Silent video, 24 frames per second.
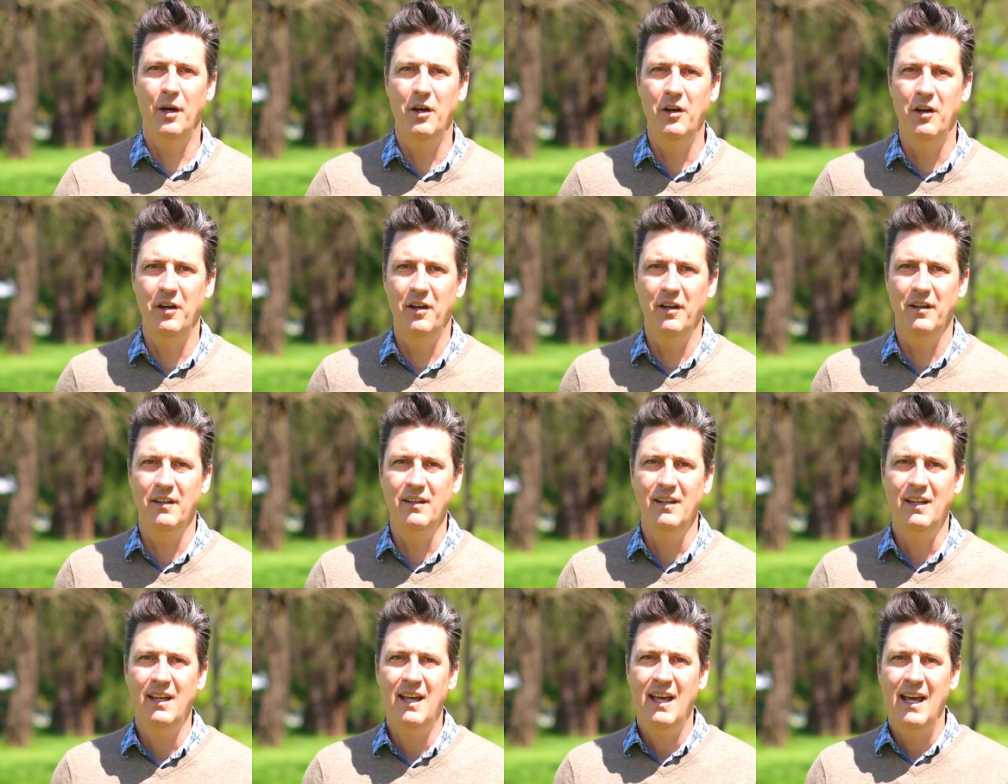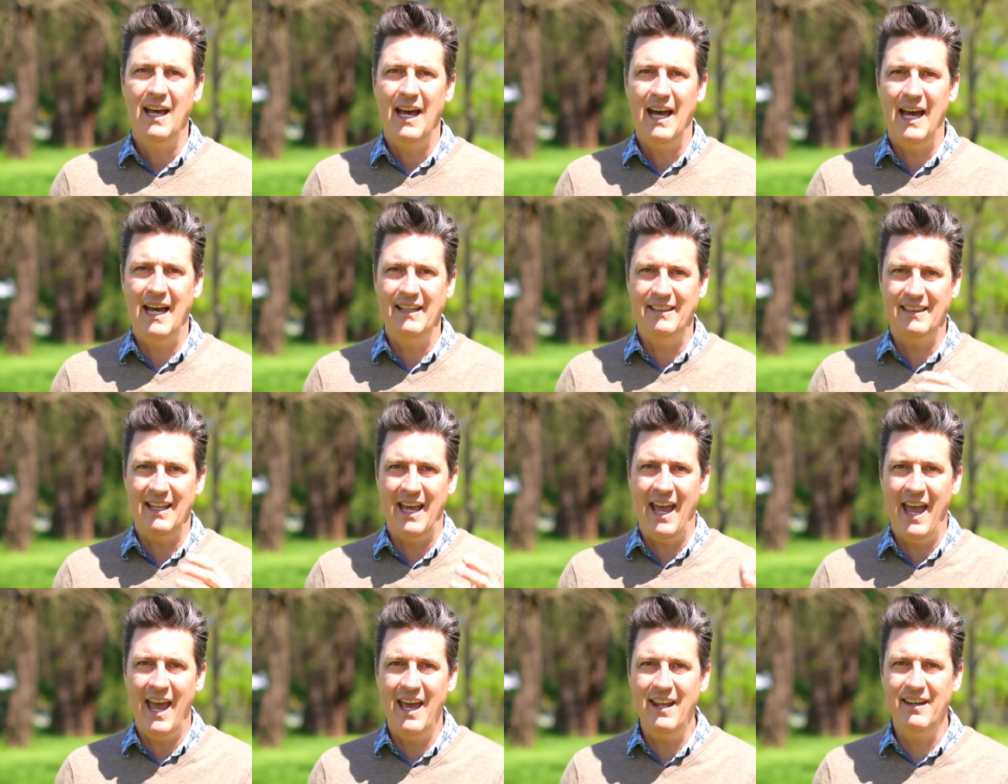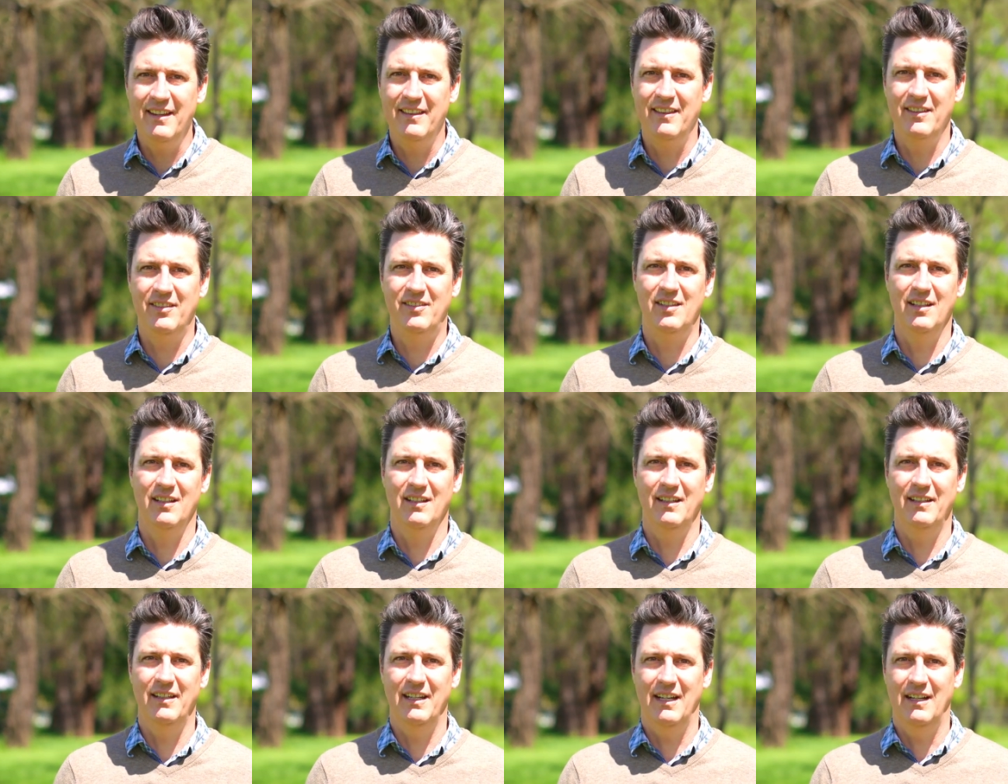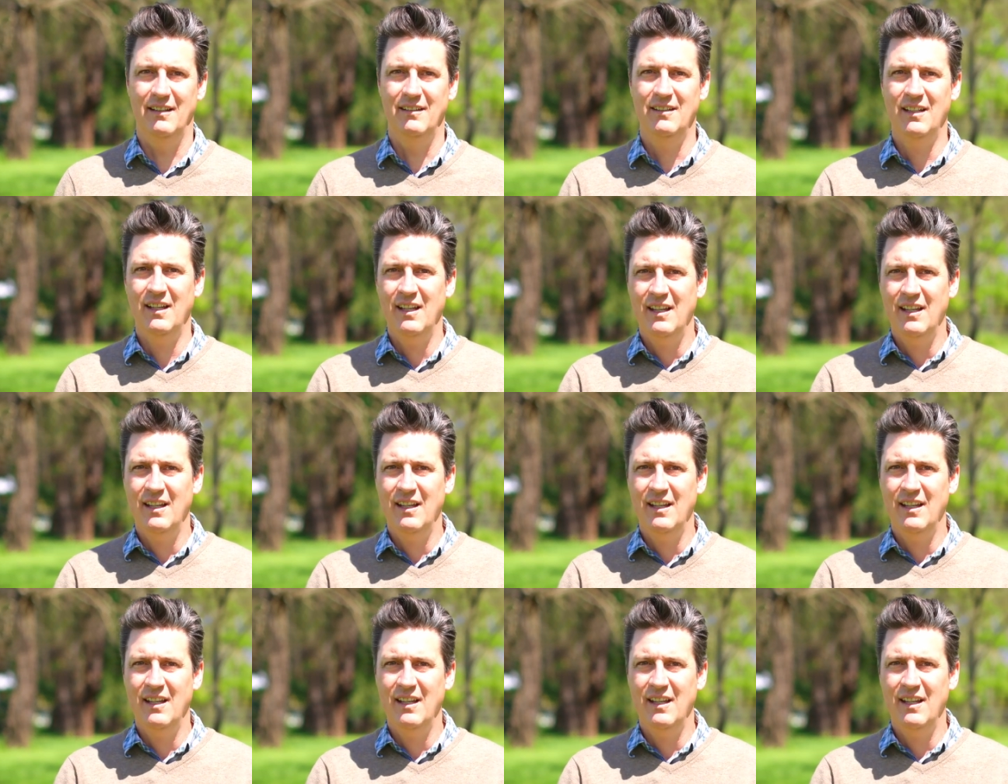burn at the head of the cylinder.